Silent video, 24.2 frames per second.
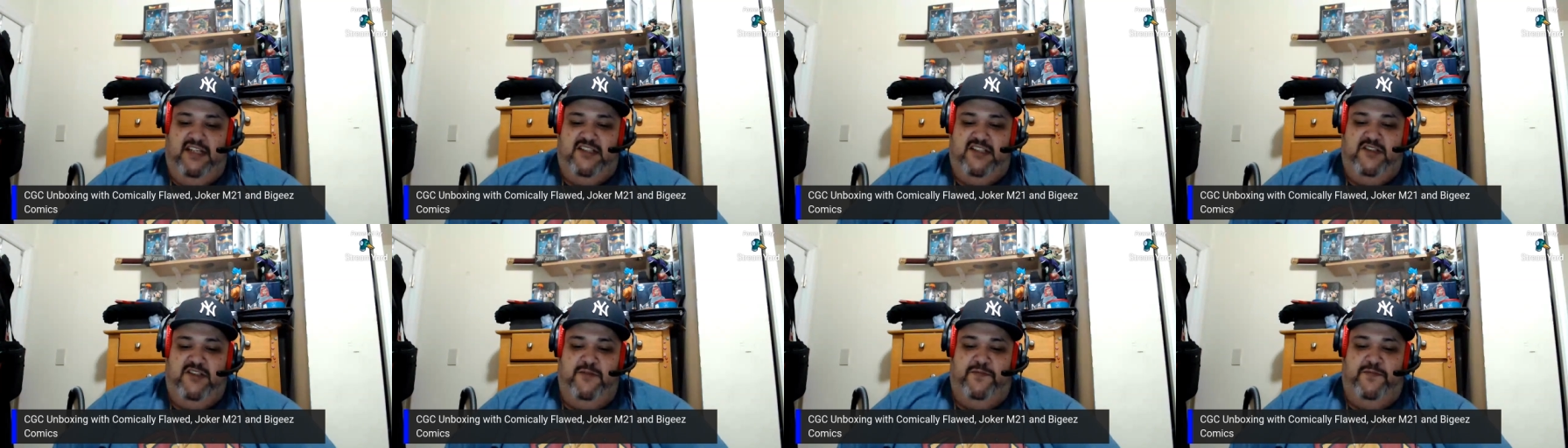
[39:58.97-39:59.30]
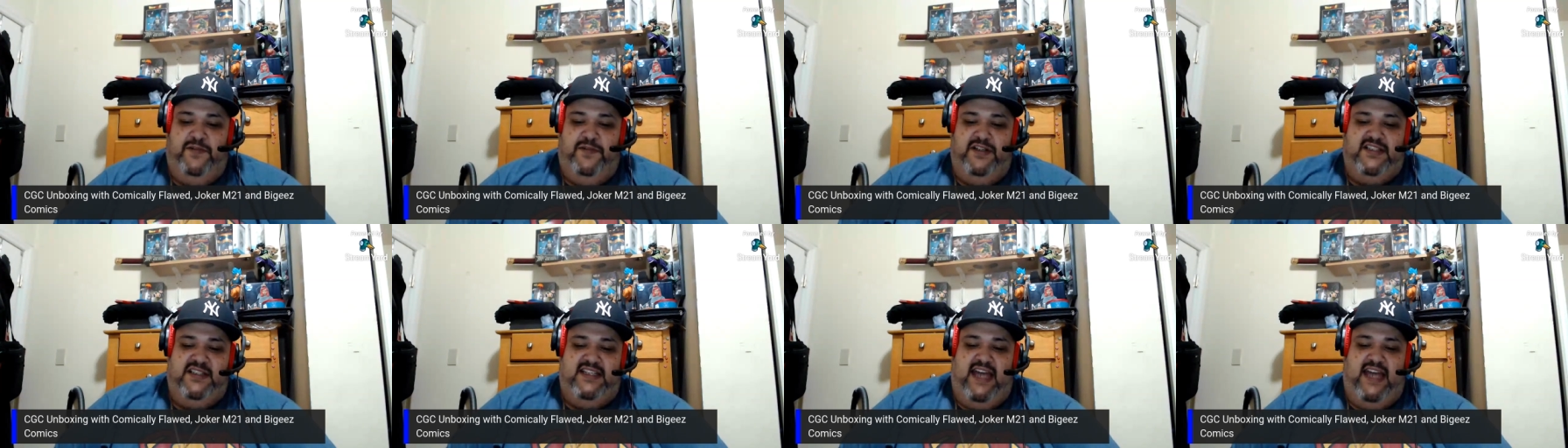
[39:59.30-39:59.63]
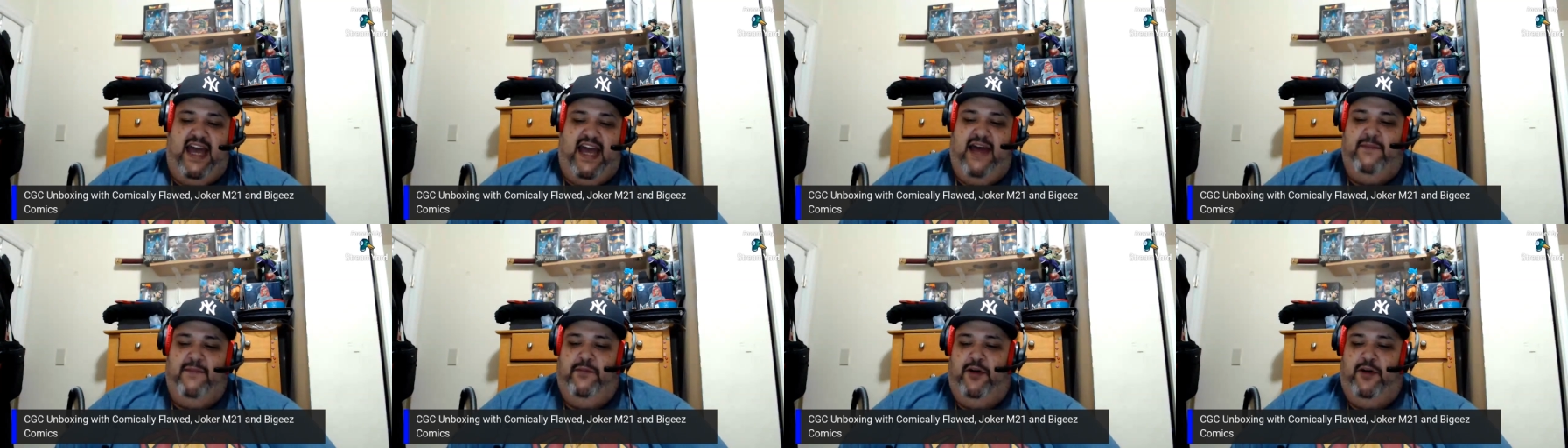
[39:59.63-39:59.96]
two books he I
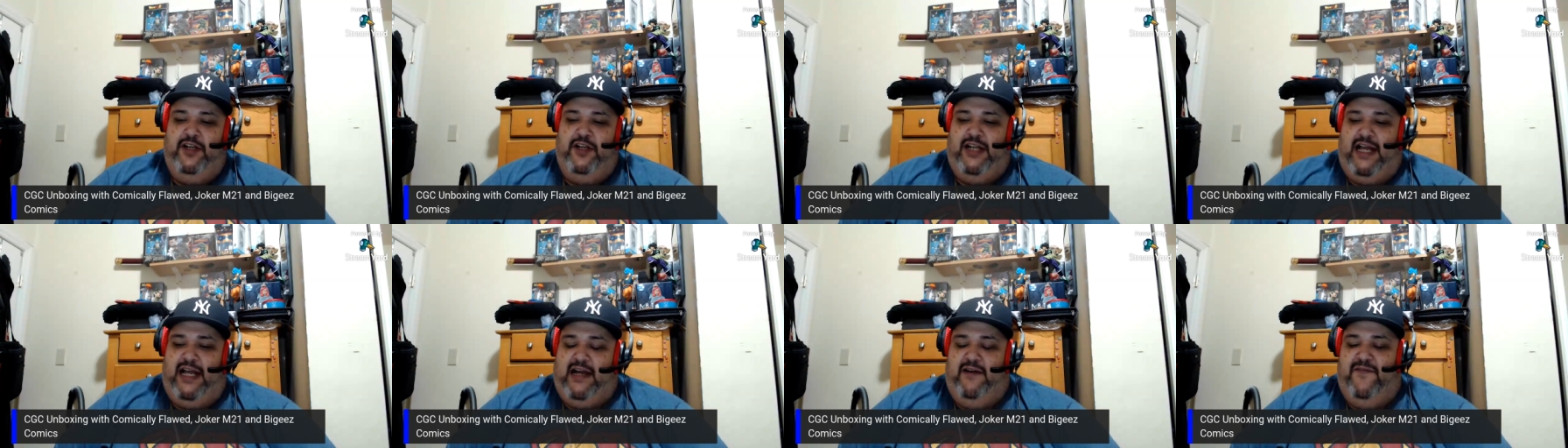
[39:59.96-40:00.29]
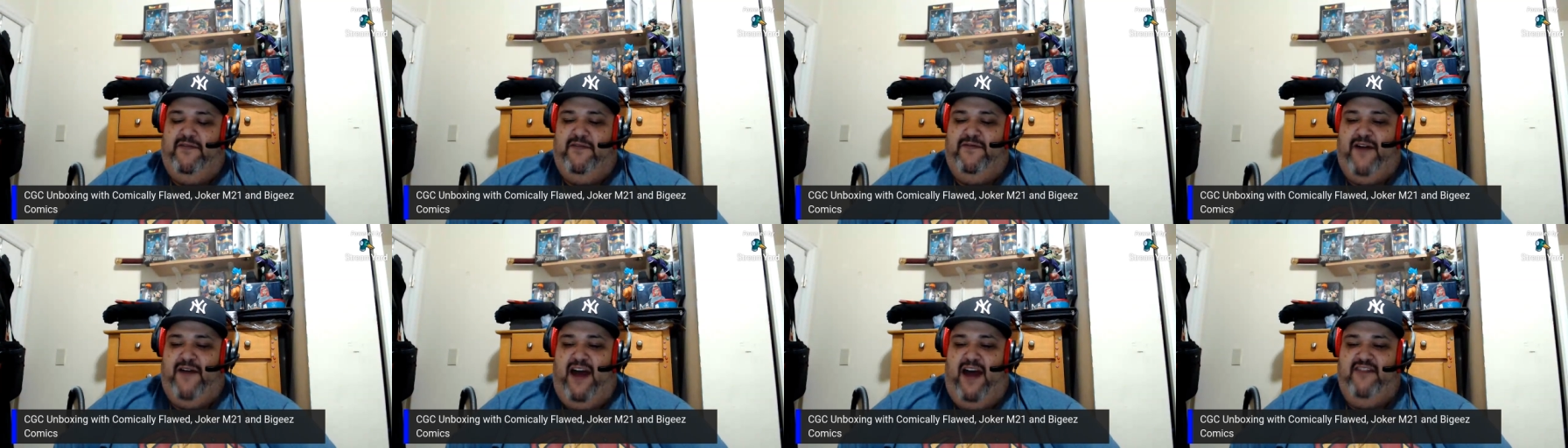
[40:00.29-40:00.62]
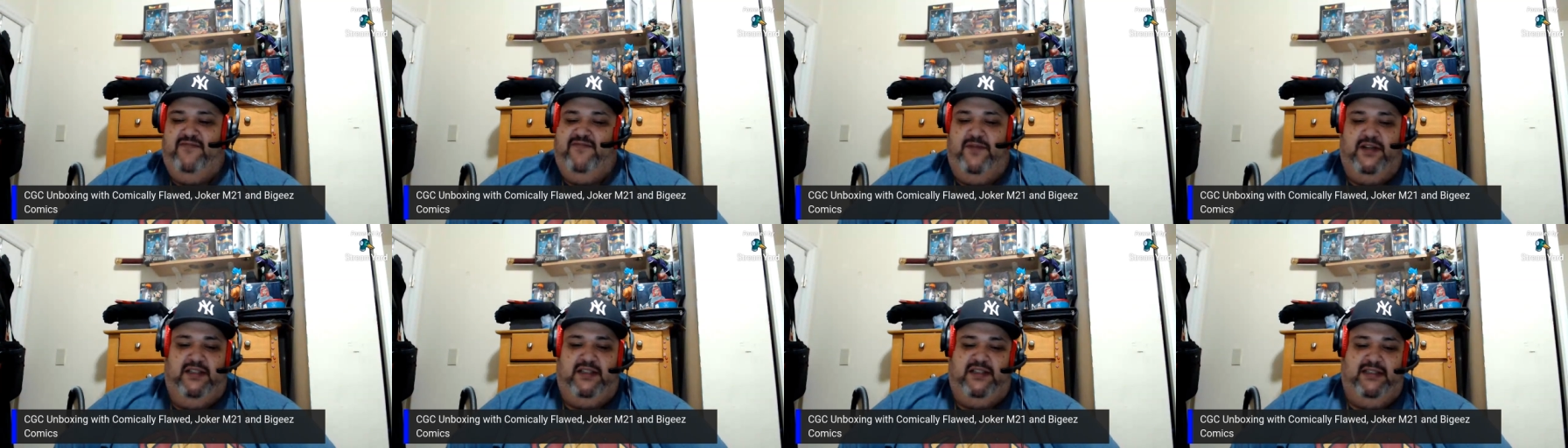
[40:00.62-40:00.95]
had bought like a five
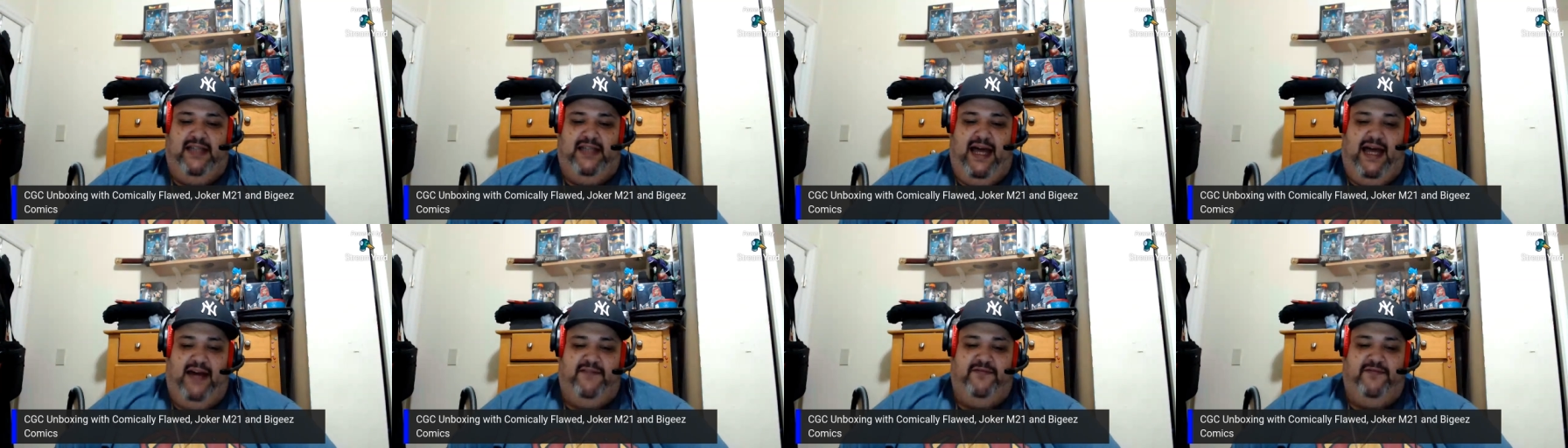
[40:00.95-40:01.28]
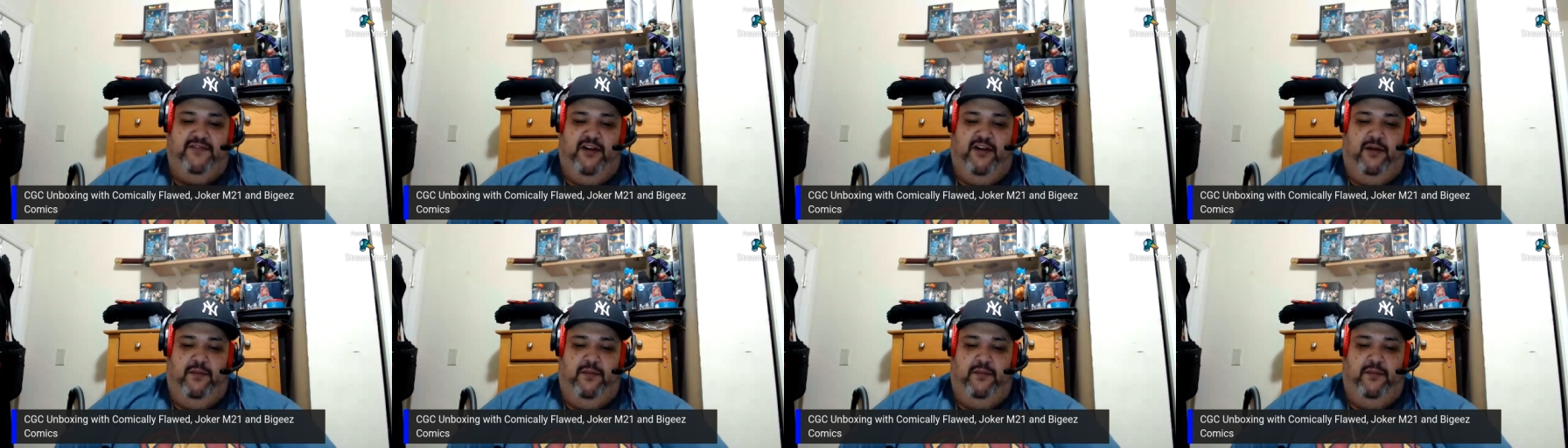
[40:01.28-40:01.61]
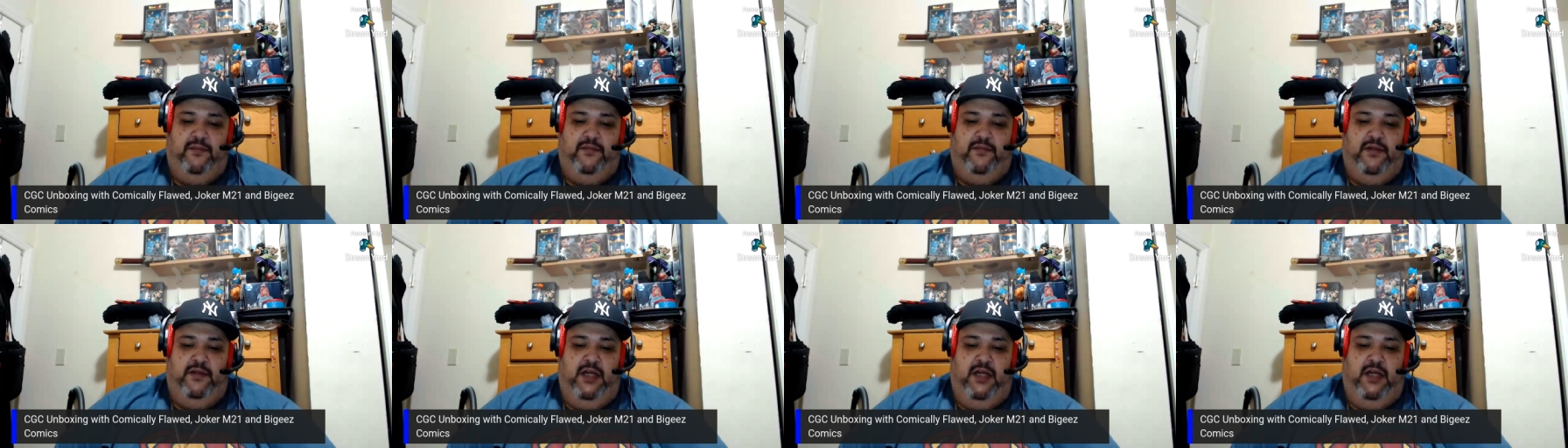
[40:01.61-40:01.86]
book lot from